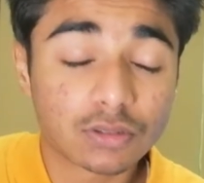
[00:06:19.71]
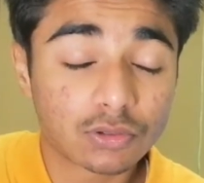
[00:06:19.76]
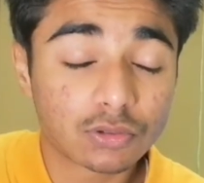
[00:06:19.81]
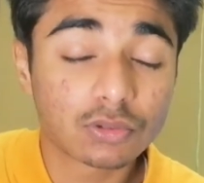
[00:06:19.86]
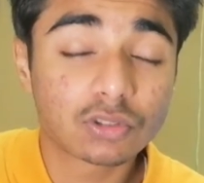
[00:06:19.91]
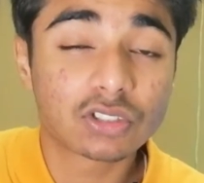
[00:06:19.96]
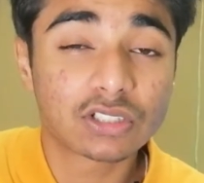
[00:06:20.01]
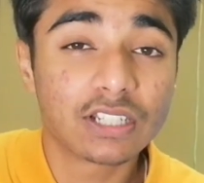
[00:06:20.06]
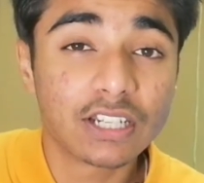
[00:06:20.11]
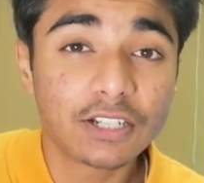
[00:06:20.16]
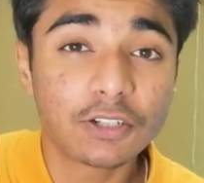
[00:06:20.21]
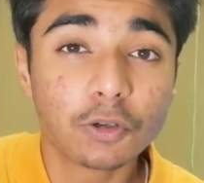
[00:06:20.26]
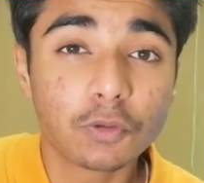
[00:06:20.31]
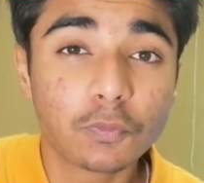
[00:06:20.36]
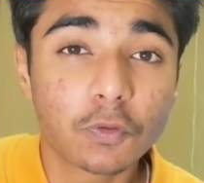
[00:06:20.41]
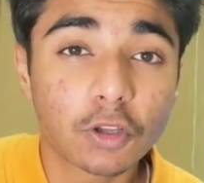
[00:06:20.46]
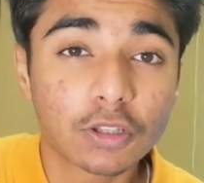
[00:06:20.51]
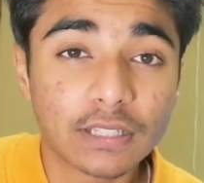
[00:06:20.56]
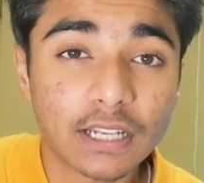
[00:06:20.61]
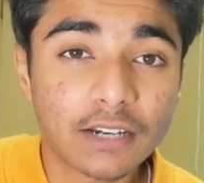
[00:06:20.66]
So stay tuned
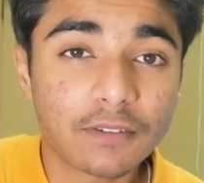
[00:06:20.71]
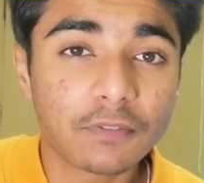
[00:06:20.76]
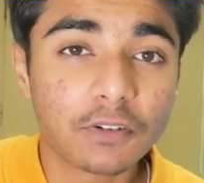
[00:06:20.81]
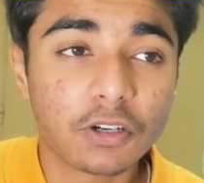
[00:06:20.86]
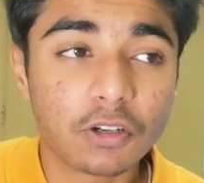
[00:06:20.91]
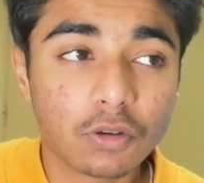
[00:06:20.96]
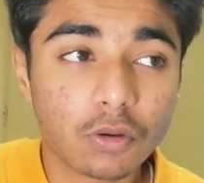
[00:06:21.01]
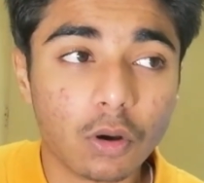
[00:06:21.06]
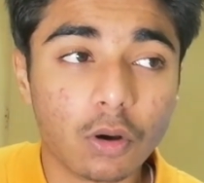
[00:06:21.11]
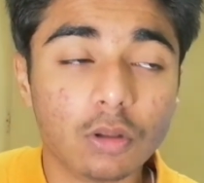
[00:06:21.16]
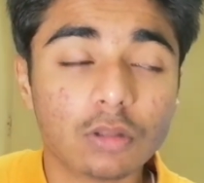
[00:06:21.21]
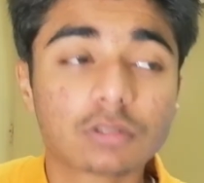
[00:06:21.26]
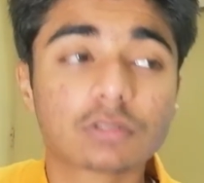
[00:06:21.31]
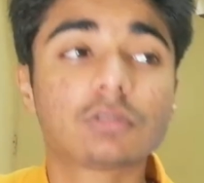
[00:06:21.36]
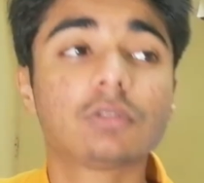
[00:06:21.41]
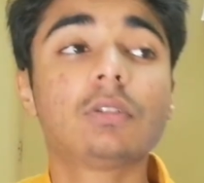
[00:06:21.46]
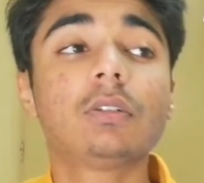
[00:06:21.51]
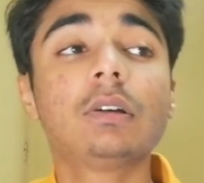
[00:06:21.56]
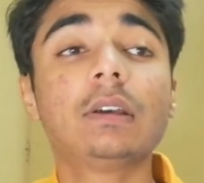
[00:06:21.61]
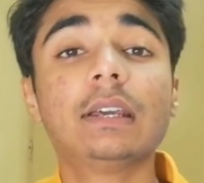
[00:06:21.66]
for that video
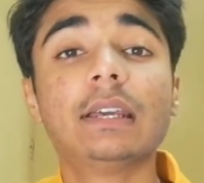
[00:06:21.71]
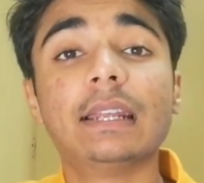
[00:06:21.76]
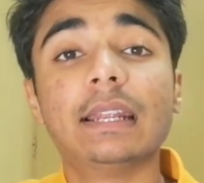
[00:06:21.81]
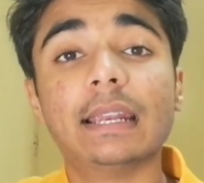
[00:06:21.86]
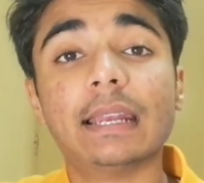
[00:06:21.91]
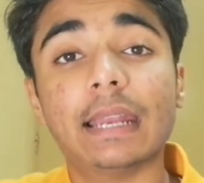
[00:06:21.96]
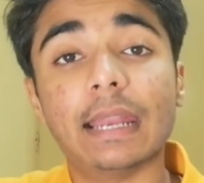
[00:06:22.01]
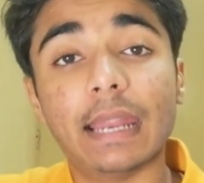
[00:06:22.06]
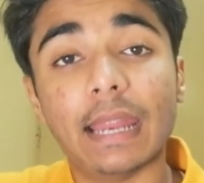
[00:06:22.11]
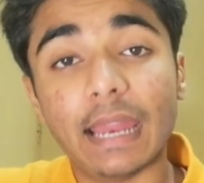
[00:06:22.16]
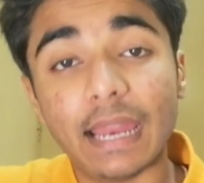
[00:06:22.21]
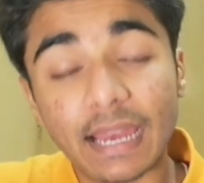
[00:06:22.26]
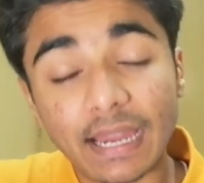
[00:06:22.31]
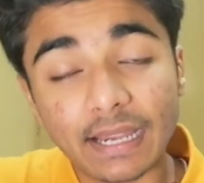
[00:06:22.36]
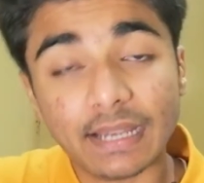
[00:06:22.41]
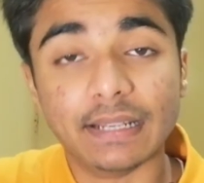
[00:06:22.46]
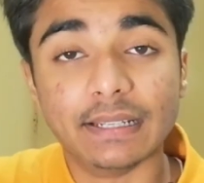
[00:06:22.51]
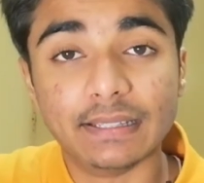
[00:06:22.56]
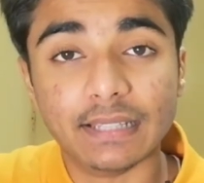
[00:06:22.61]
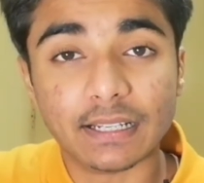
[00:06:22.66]
also,
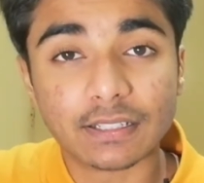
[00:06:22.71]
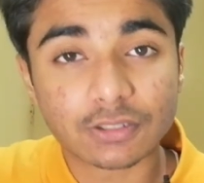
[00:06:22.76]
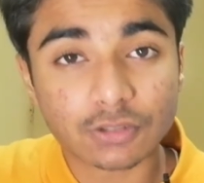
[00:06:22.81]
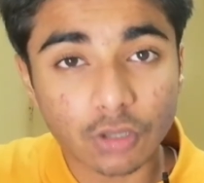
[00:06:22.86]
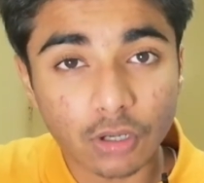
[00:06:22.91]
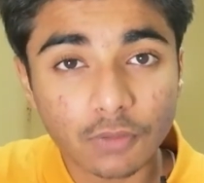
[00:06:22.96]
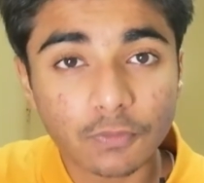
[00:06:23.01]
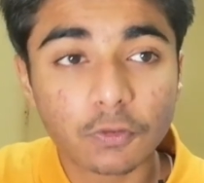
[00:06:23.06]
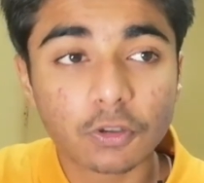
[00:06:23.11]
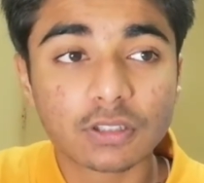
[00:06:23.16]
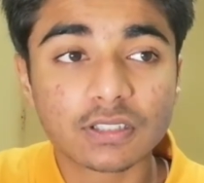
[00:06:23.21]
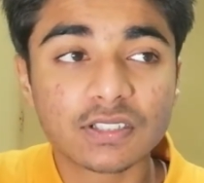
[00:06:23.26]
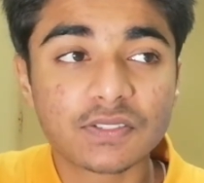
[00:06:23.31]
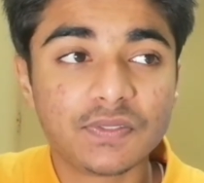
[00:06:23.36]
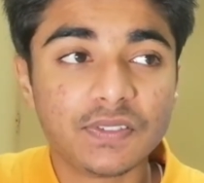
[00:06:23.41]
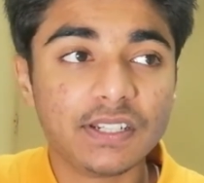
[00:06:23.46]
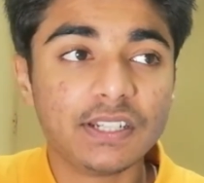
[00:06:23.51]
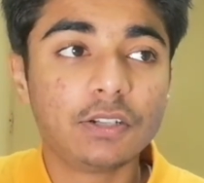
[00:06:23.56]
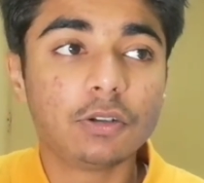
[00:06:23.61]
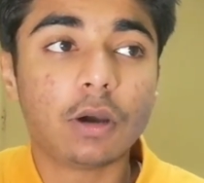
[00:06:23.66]
and that's all for this
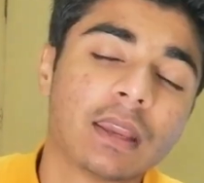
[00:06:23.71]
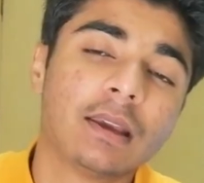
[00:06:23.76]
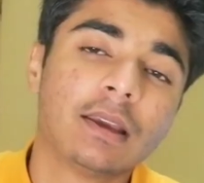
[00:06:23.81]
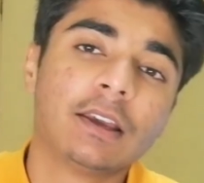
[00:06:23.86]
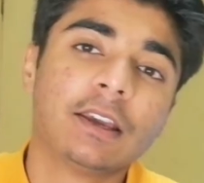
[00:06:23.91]
video.